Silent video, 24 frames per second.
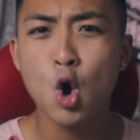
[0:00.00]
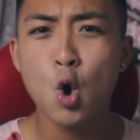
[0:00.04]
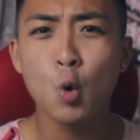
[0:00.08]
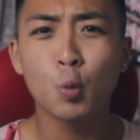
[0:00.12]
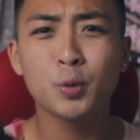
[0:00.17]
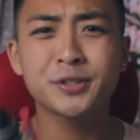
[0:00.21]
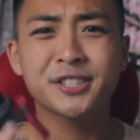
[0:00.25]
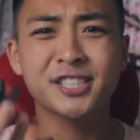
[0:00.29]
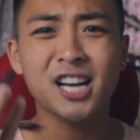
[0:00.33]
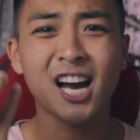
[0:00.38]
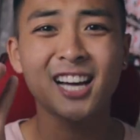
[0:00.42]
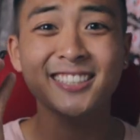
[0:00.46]

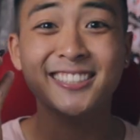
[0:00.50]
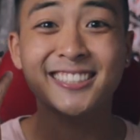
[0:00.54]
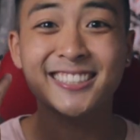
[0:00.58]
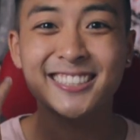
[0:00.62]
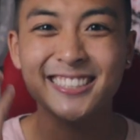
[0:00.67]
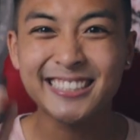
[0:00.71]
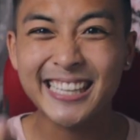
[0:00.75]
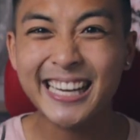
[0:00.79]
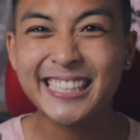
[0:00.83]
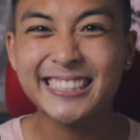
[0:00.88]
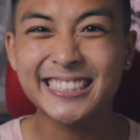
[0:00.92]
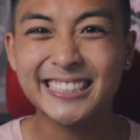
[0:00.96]
which
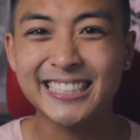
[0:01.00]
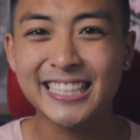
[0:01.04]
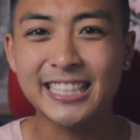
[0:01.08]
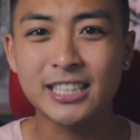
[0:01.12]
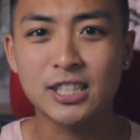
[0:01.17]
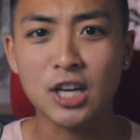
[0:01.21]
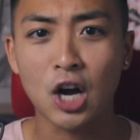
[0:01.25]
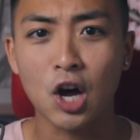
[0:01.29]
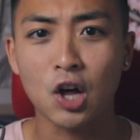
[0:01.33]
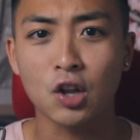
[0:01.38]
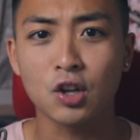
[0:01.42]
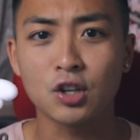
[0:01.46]
costs
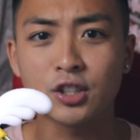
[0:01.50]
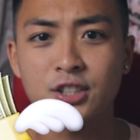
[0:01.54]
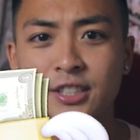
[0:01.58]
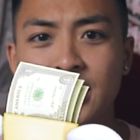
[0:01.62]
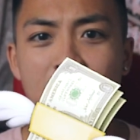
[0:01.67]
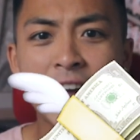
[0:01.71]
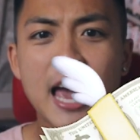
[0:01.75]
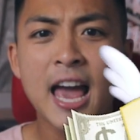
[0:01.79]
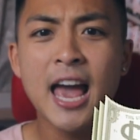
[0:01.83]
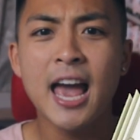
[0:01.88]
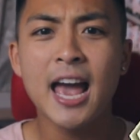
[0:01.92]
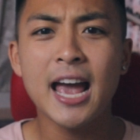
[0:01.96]
$60,
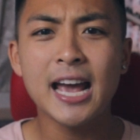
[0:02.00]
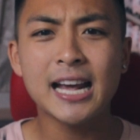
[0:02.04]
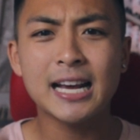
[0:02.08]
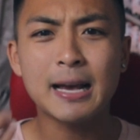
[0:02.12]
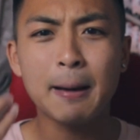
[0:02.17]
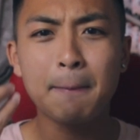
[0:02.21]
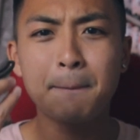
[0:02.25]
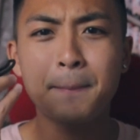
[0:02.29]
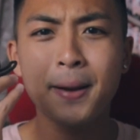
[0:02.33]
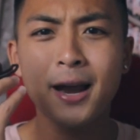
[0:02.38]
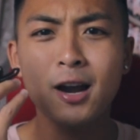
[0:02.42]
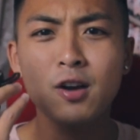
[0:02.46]
and
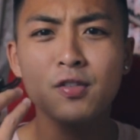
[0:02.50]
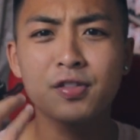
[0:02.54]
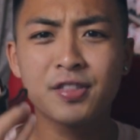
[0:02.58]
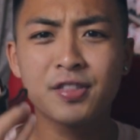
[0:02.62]
compare